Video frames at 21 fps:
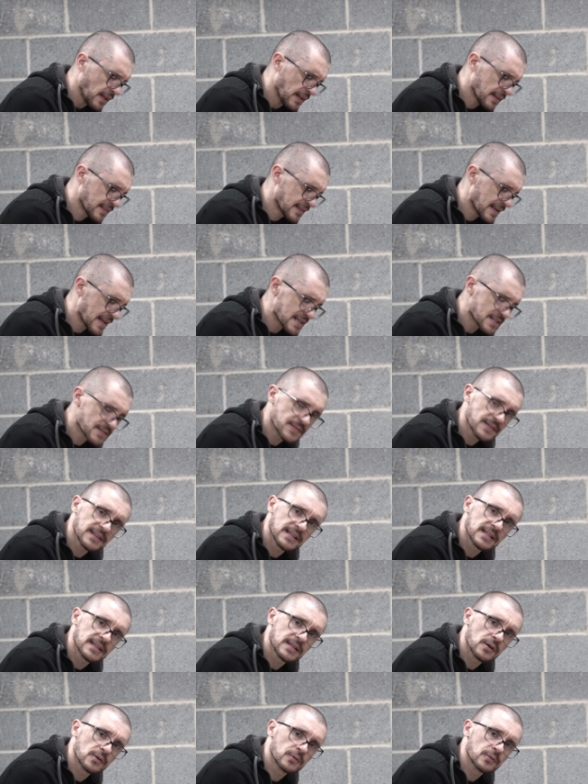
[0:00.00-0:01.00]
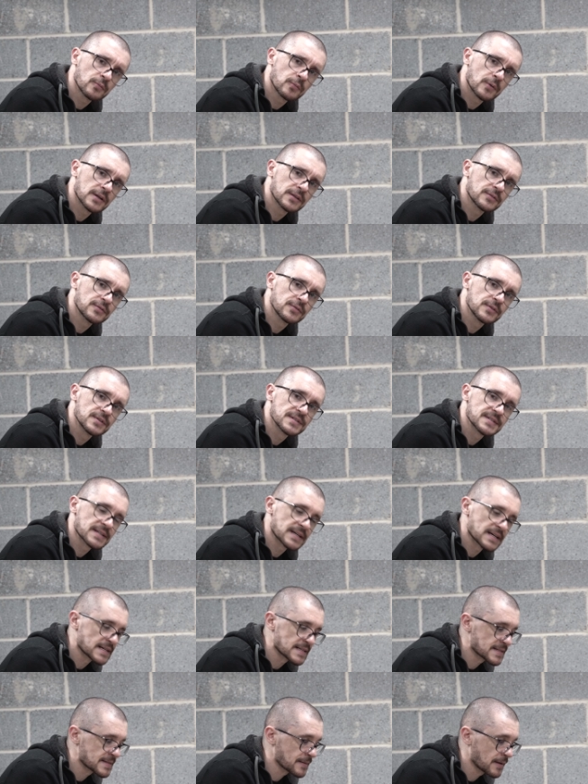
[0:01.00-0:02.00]
The last thing that I would want to
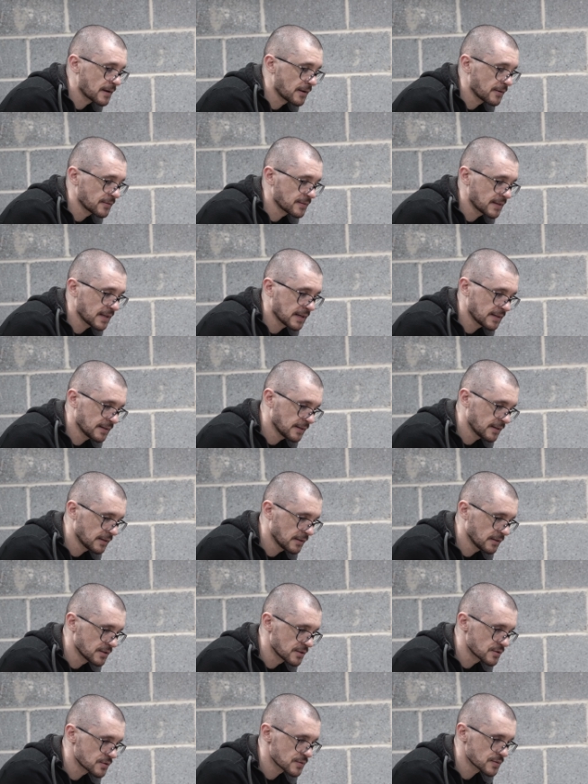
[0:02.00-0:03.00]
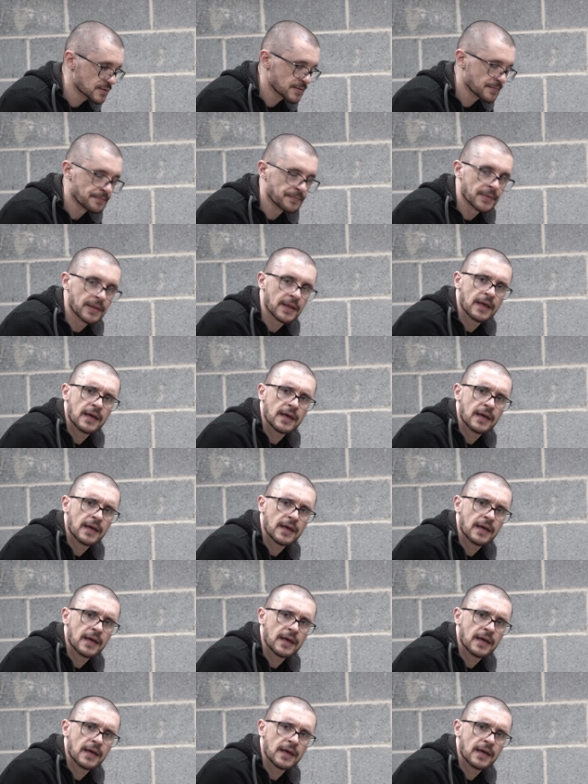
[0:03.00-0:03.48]
discuss are technical issues,